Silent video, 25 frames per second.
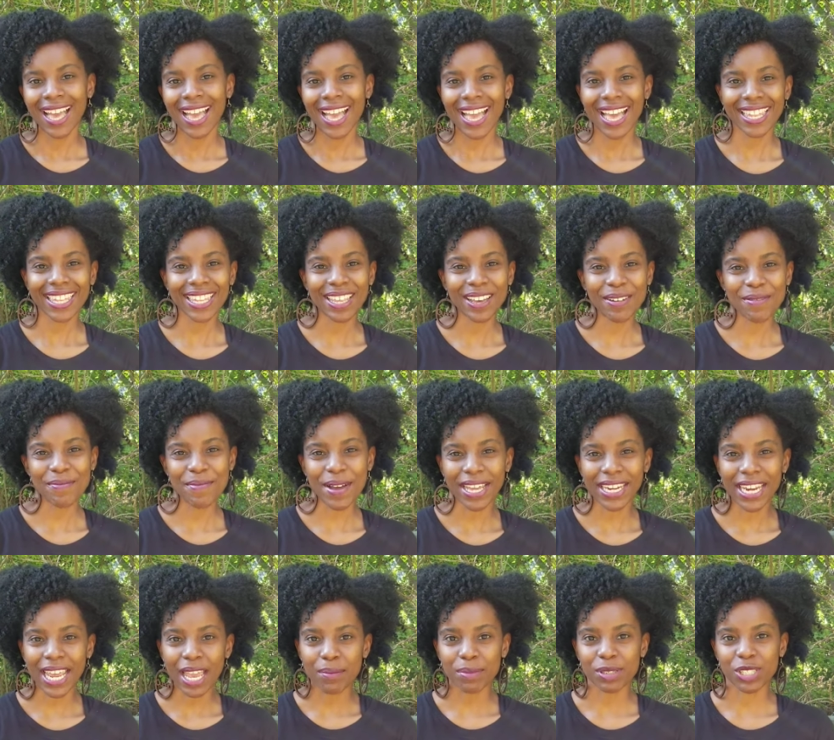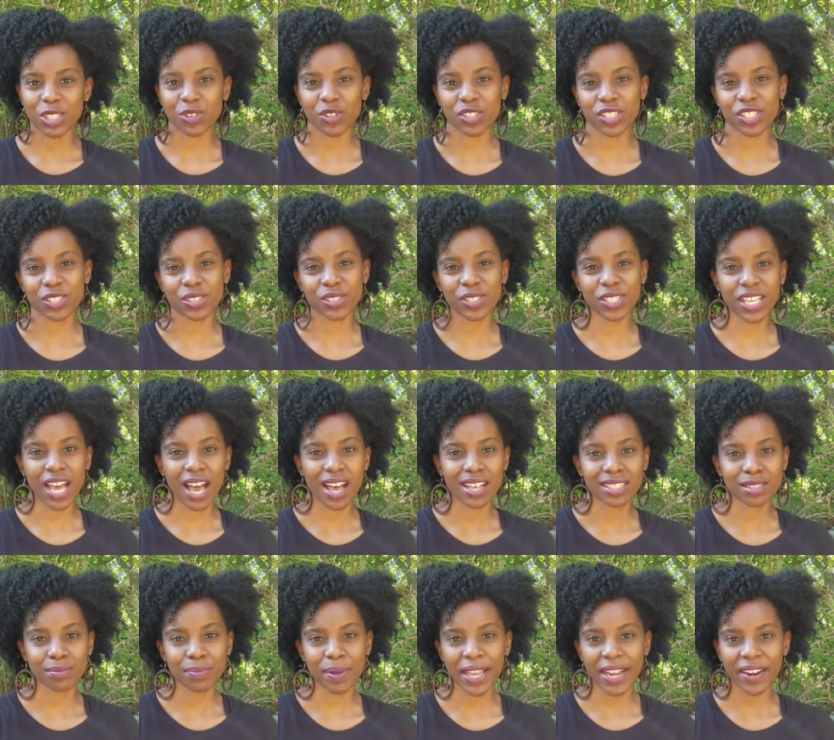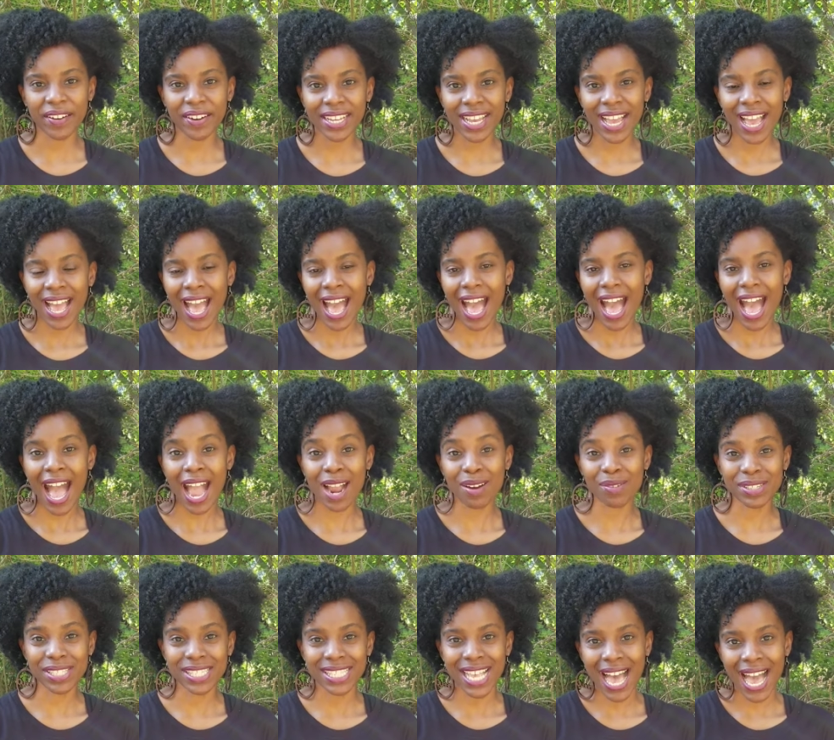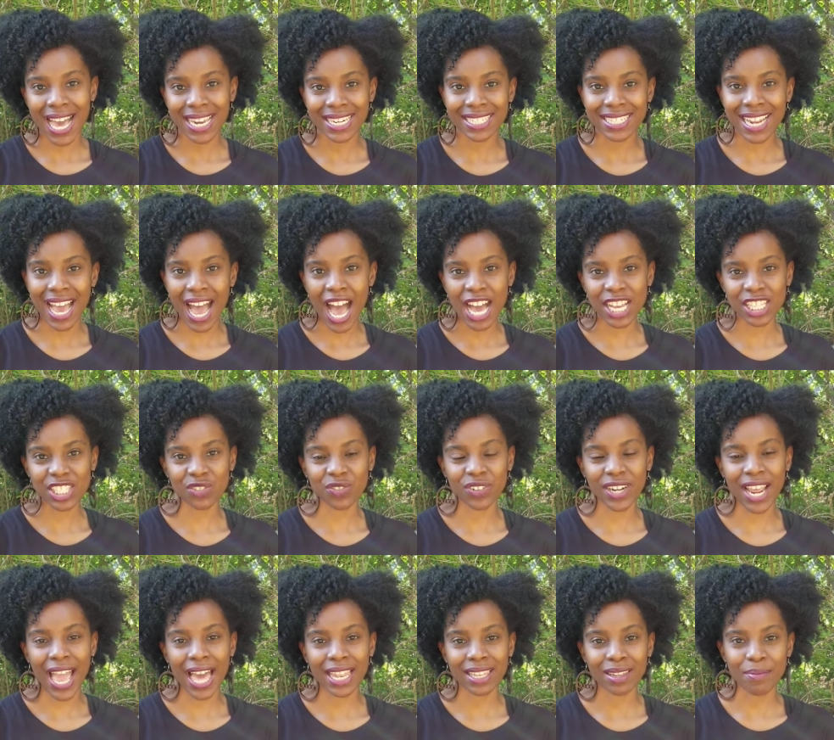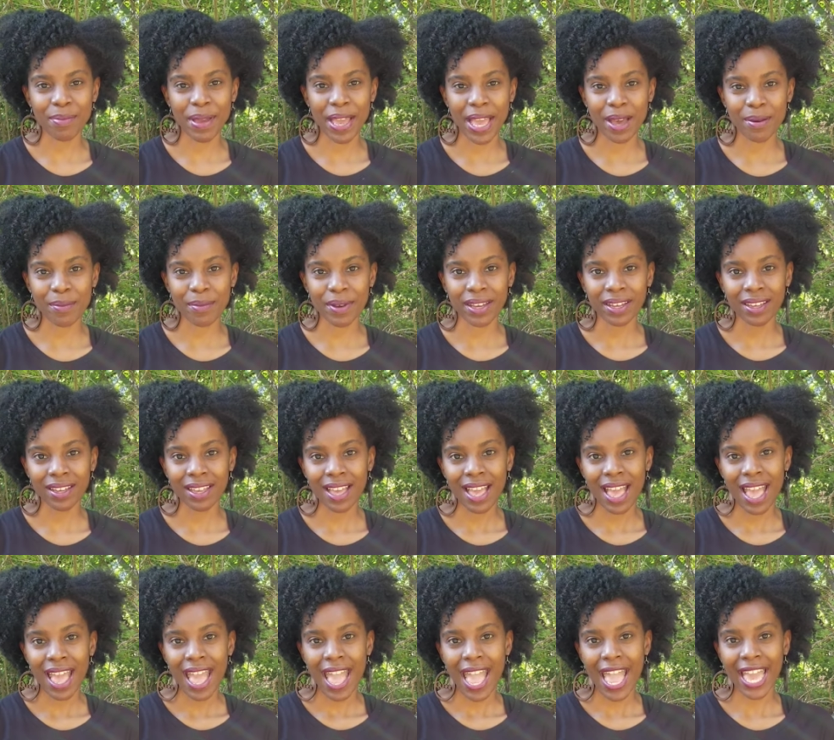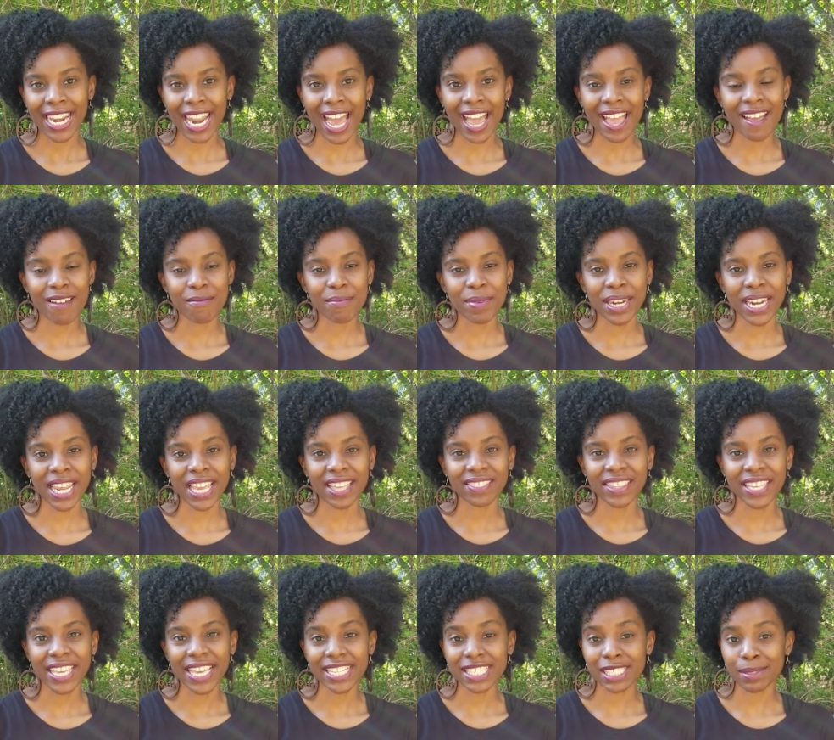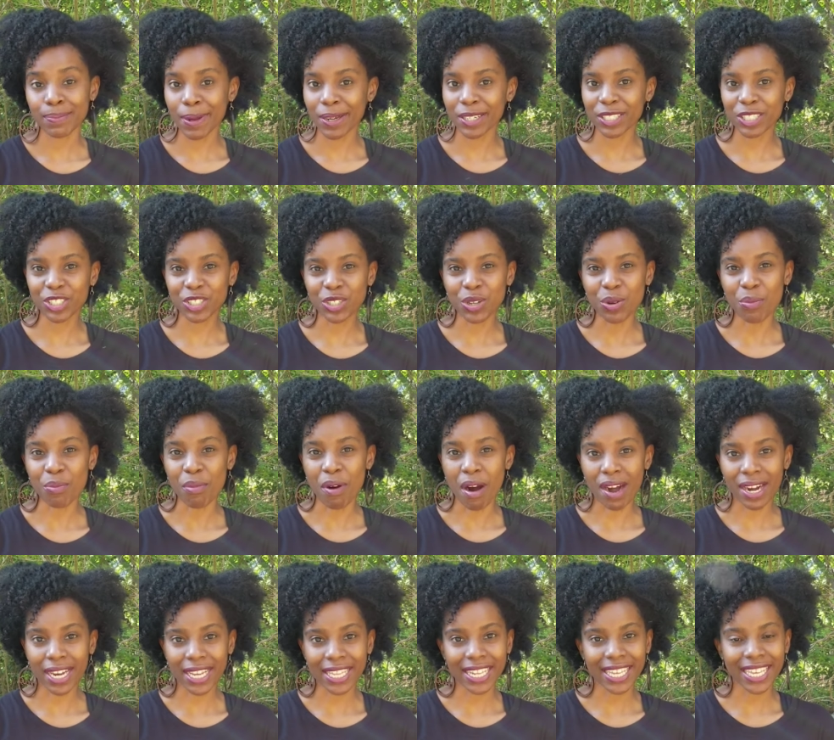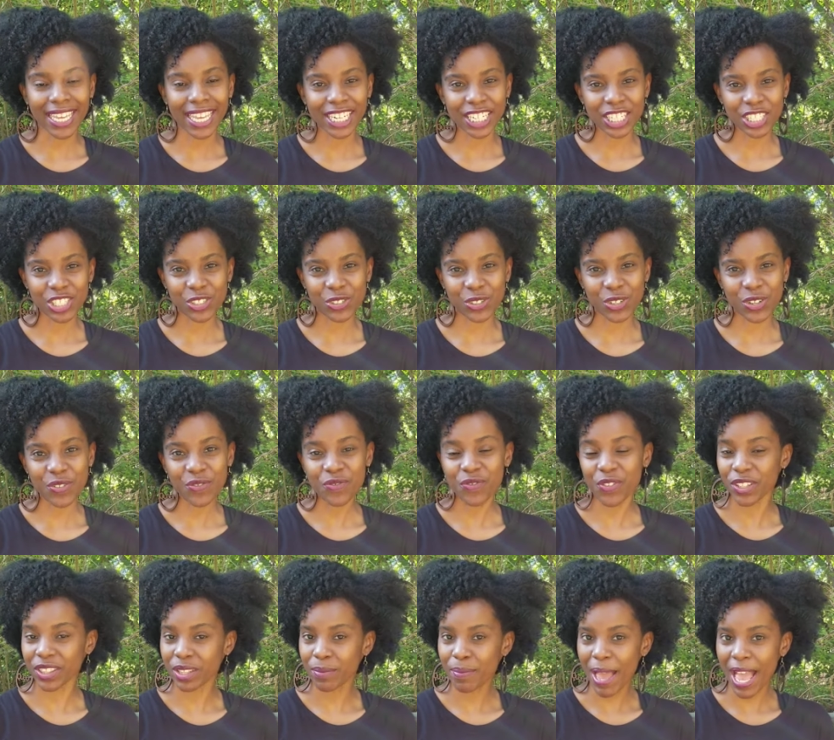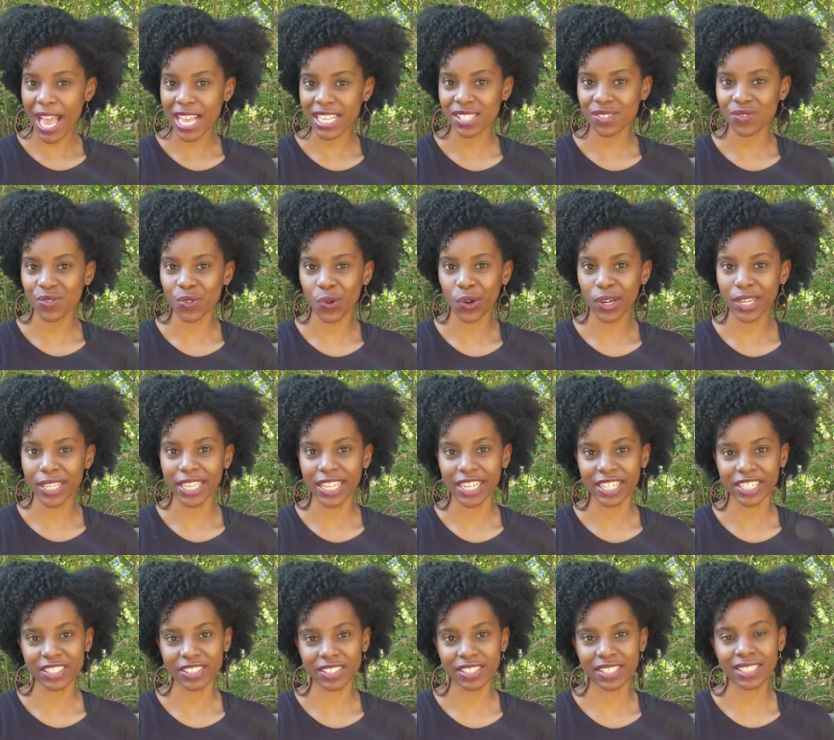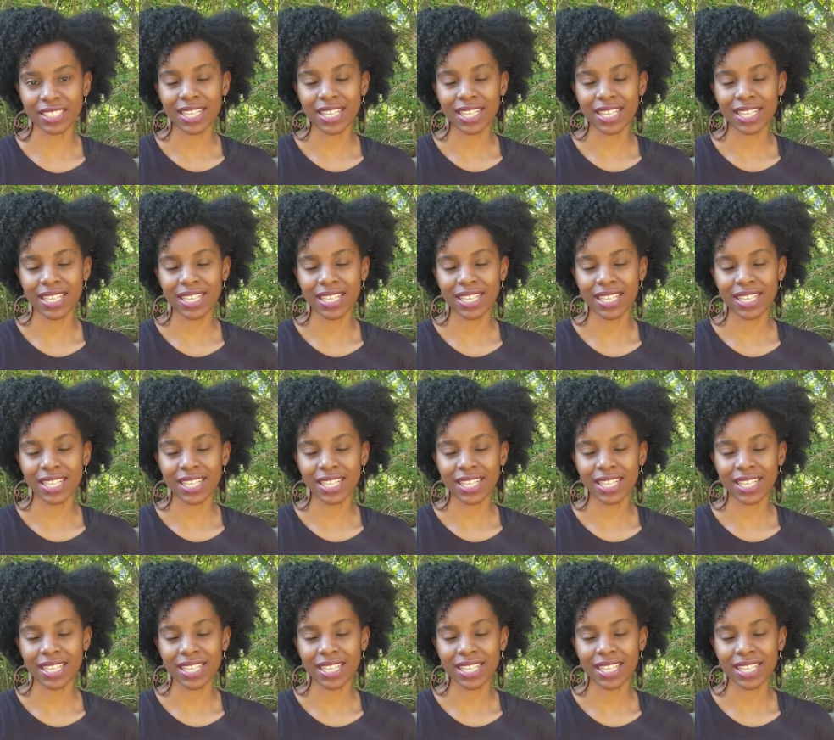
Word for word: Hello, my name is Krystle Saulsberry. I reside in Oxford, Alabama, and I have been in the experiential marketing industry for the past four years.